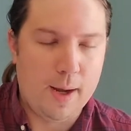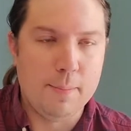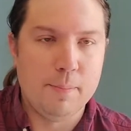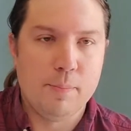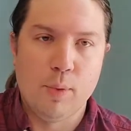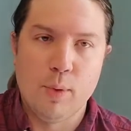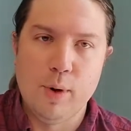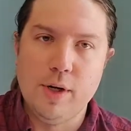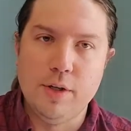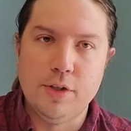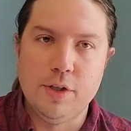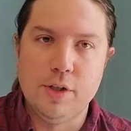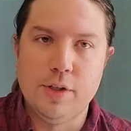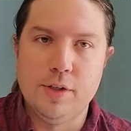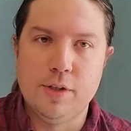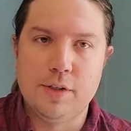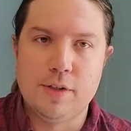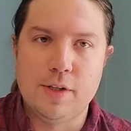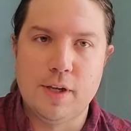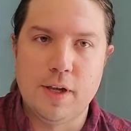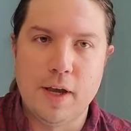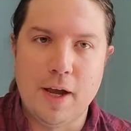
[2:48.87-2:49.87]

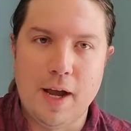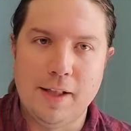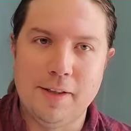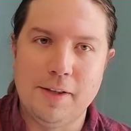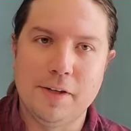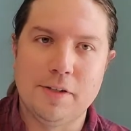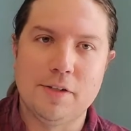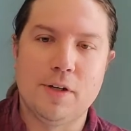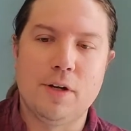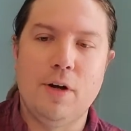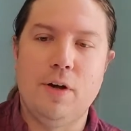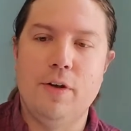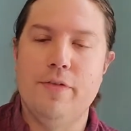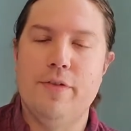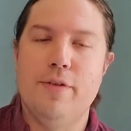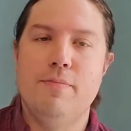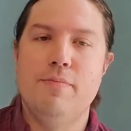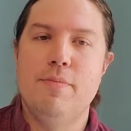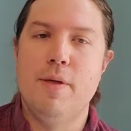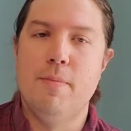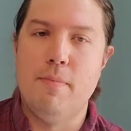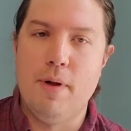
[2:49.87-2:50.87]
Breeches, I like to call
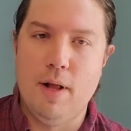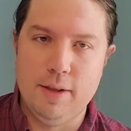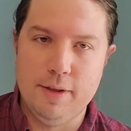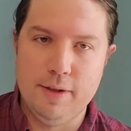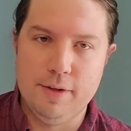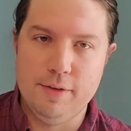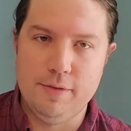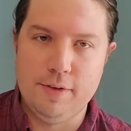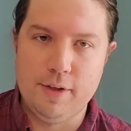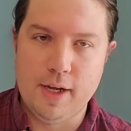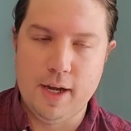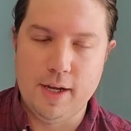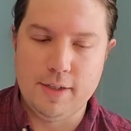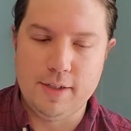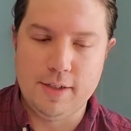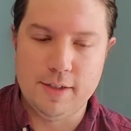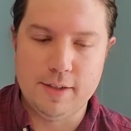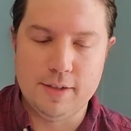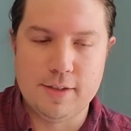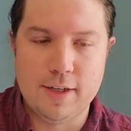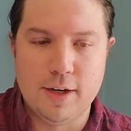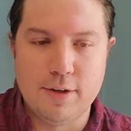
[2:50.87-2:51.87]
them the mullet of the
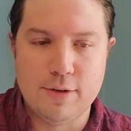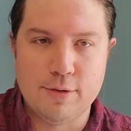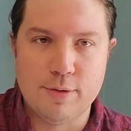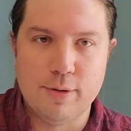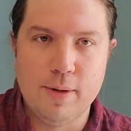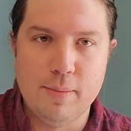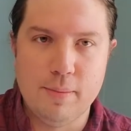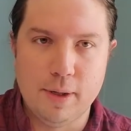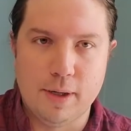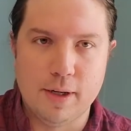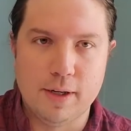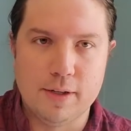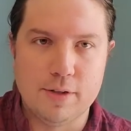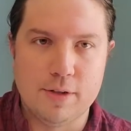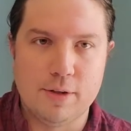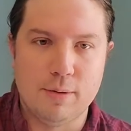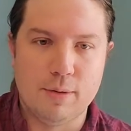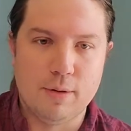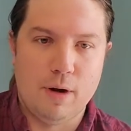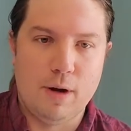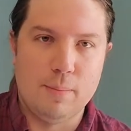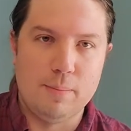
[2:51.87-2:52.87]
18th century because
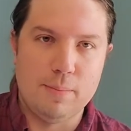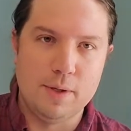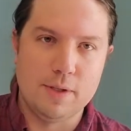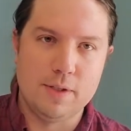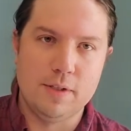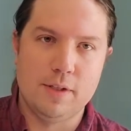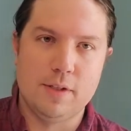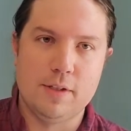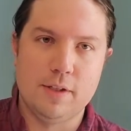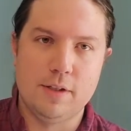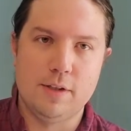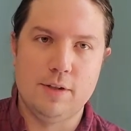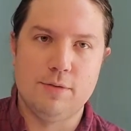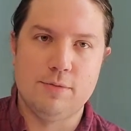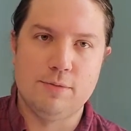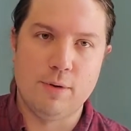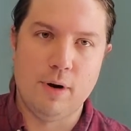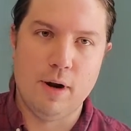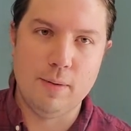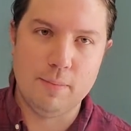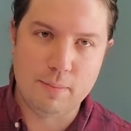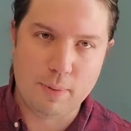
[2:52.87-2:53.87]
they're all business in the
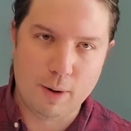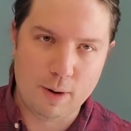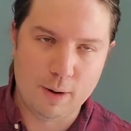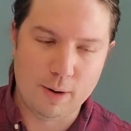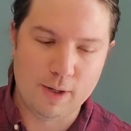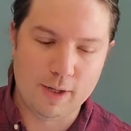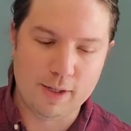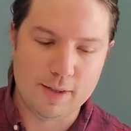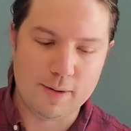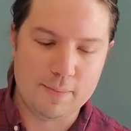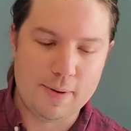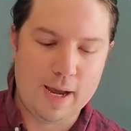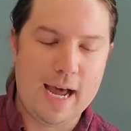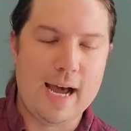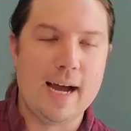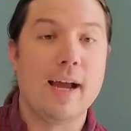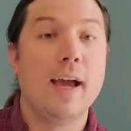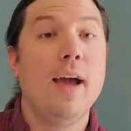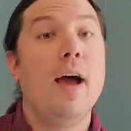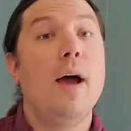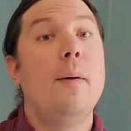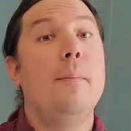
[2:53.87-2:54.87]
front, party in the
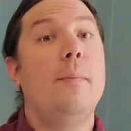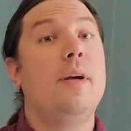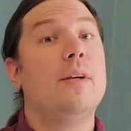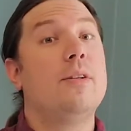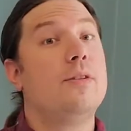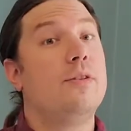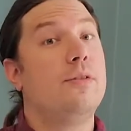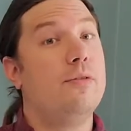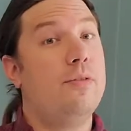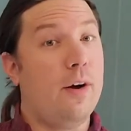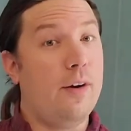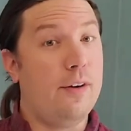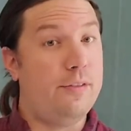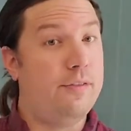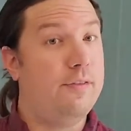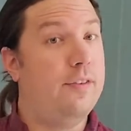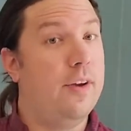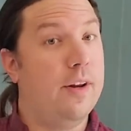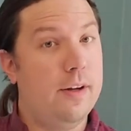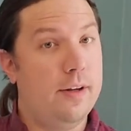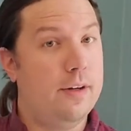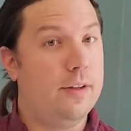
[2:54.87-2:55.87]
back, because they're very
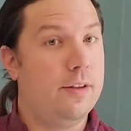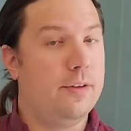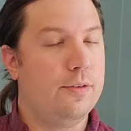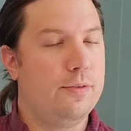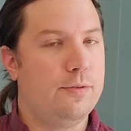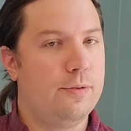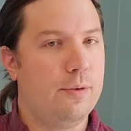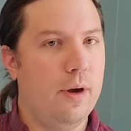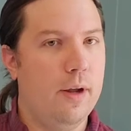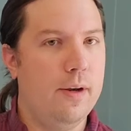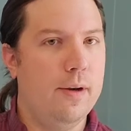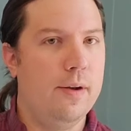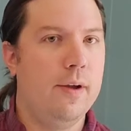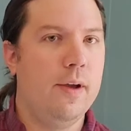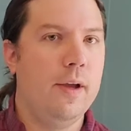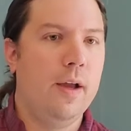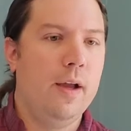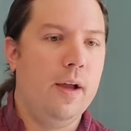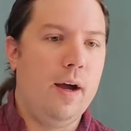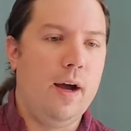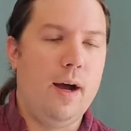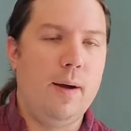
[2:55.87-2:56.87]
fitted in the front,
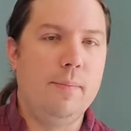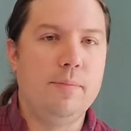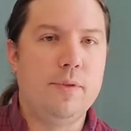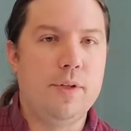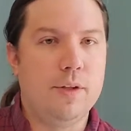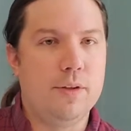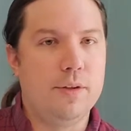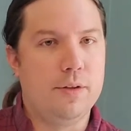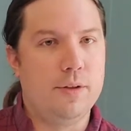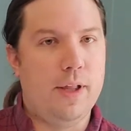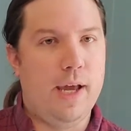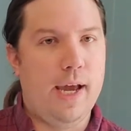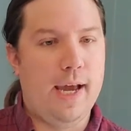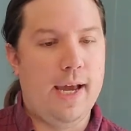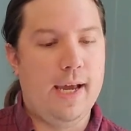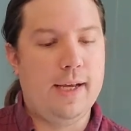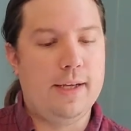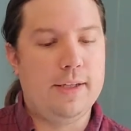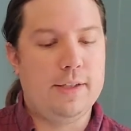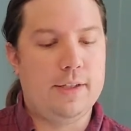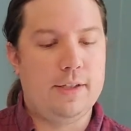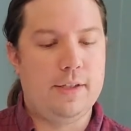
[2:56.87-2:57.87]
to the
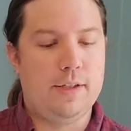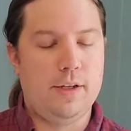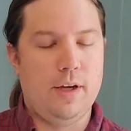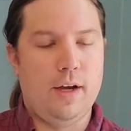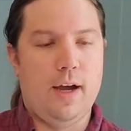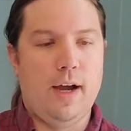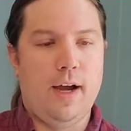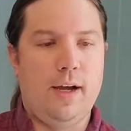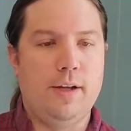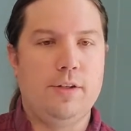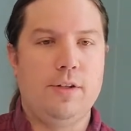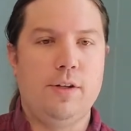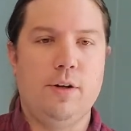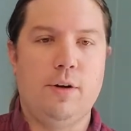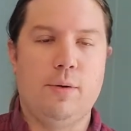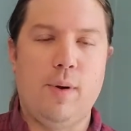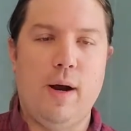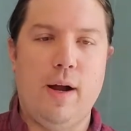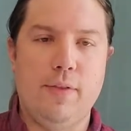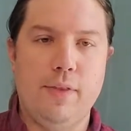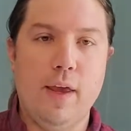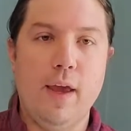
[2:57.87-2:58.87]
legs,
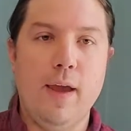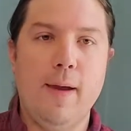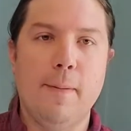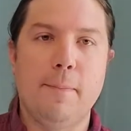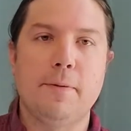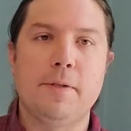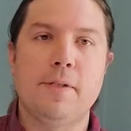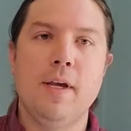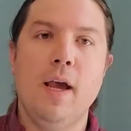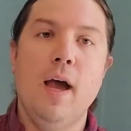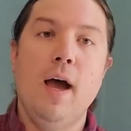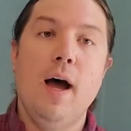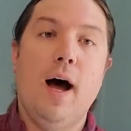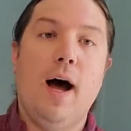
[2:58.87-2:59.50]
around the hips.